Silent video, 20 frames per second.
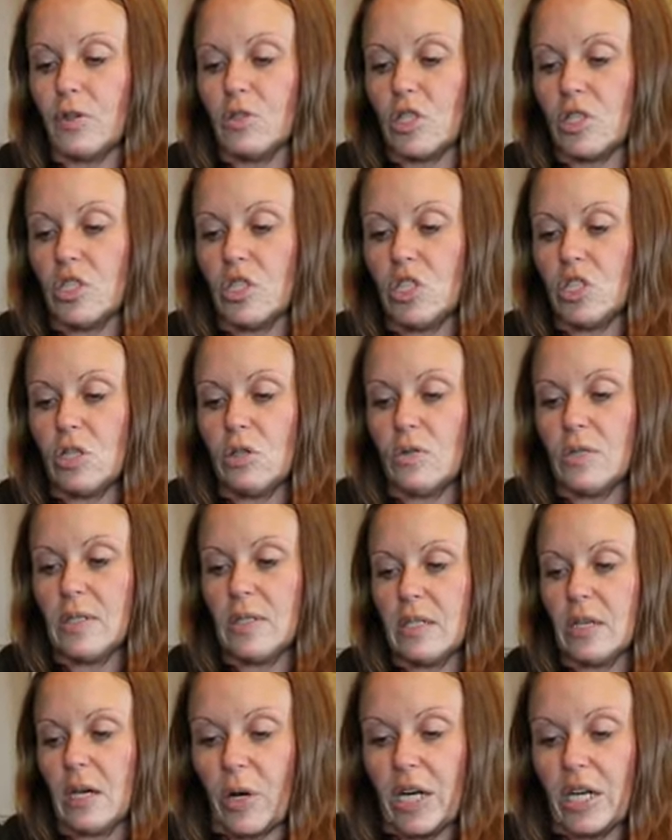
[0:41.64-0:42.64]
Fusion
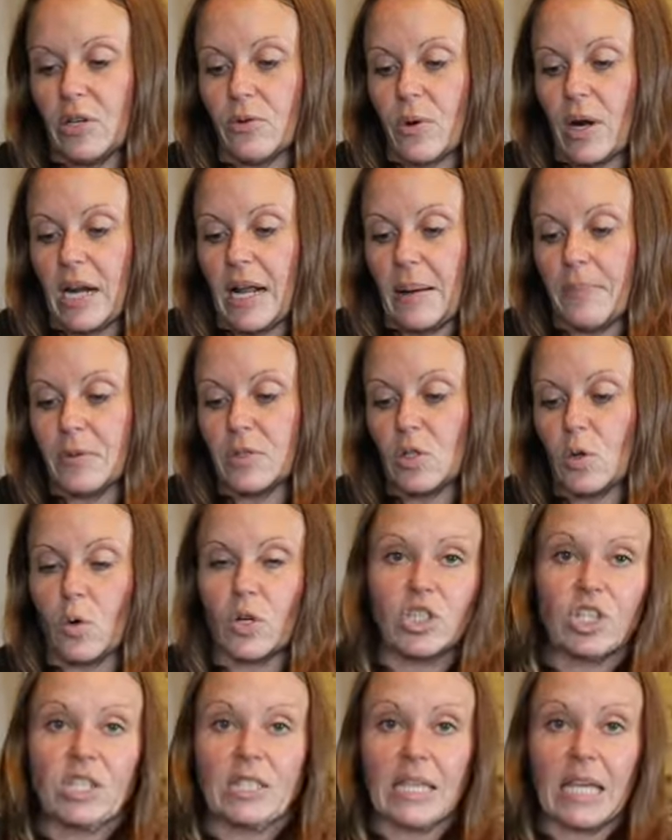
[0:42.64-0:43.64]
juice, green and red apples,
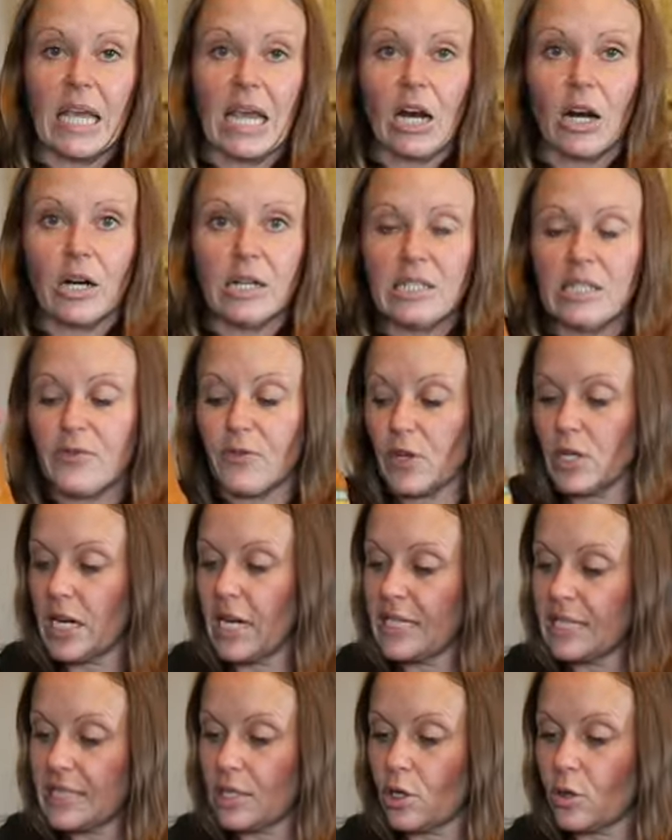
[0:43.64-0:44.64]
oranges, and carrots for a
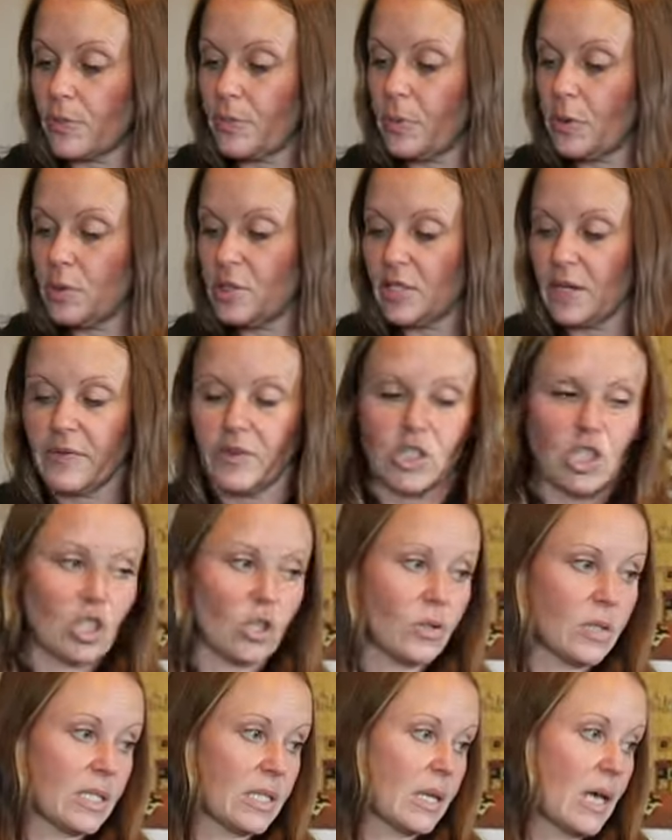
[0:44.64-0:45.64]
nice little boost of a
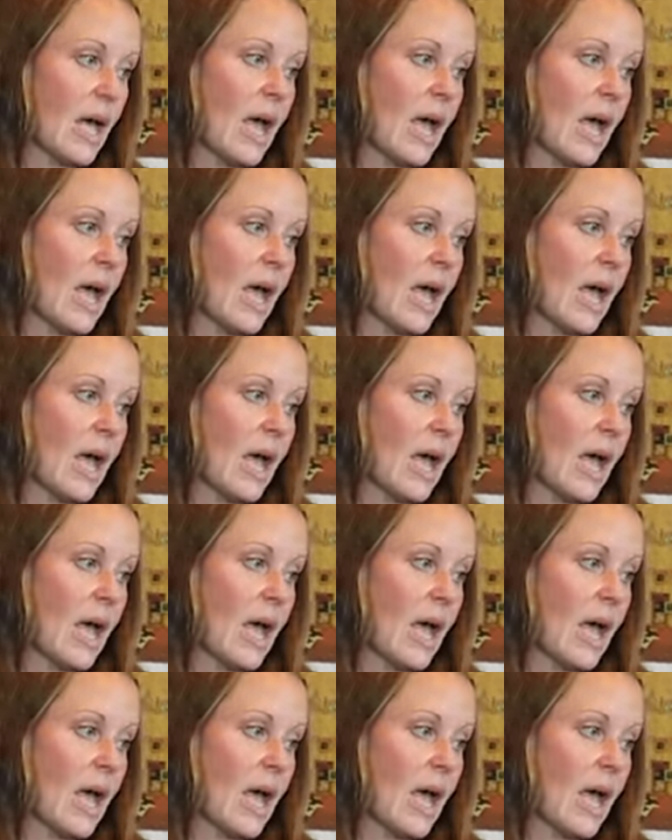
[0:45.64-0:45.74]
juice.